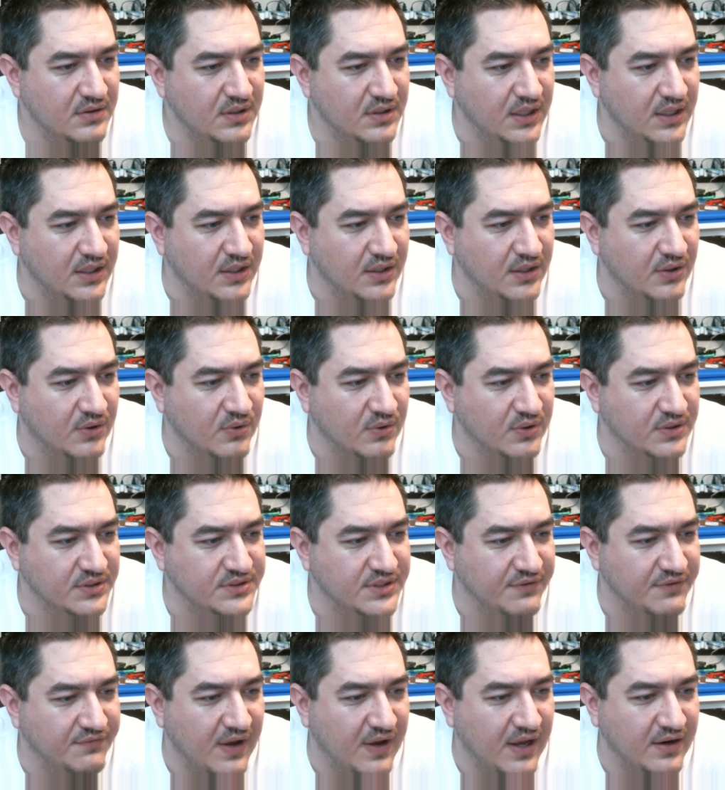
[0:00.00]
And then of
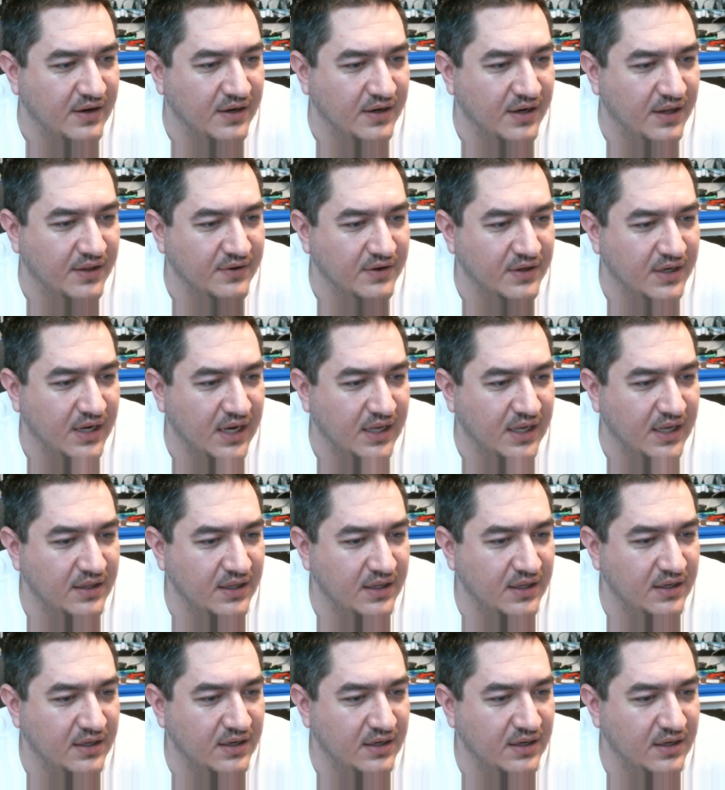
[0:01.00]
course I found another guy
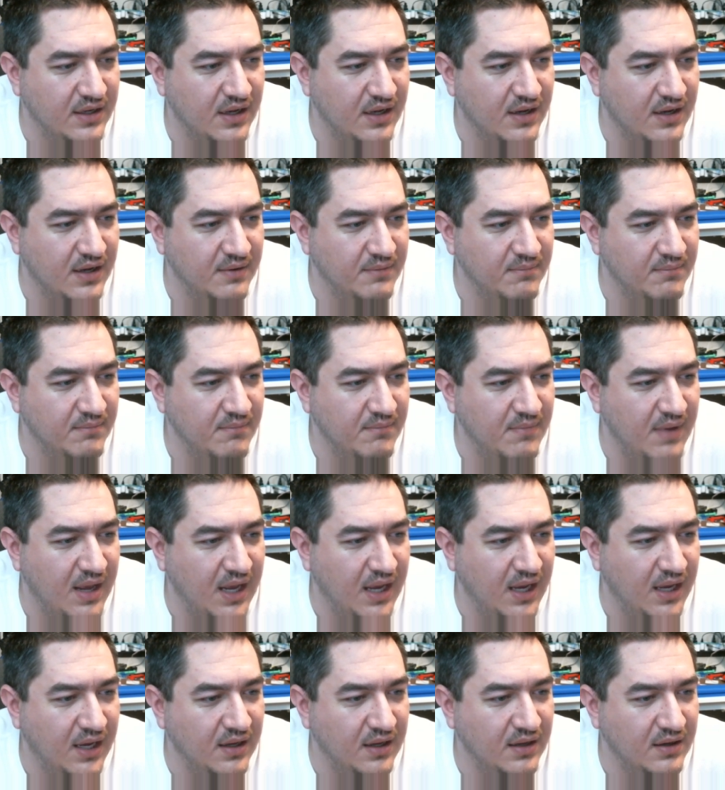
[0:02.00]
that
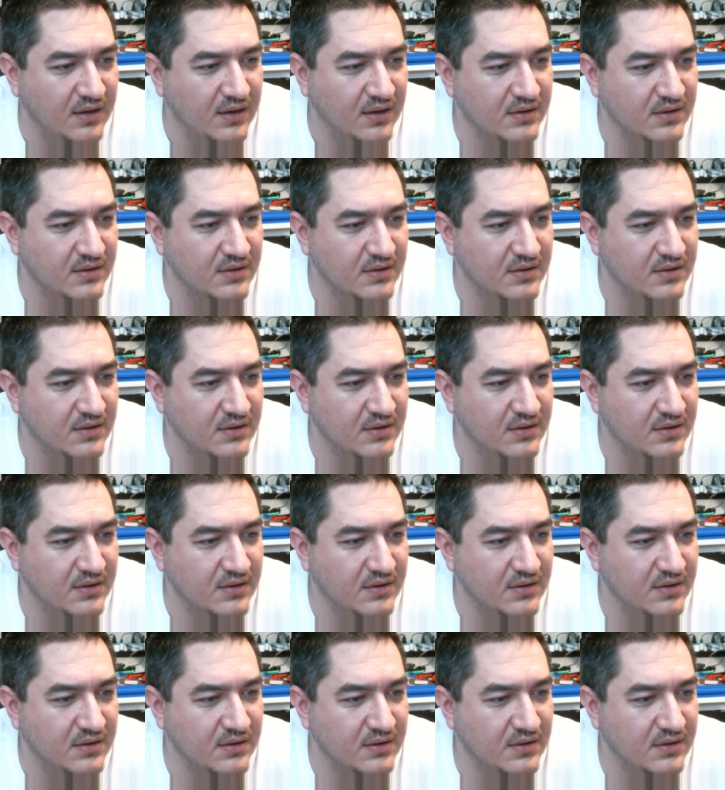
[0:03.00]
made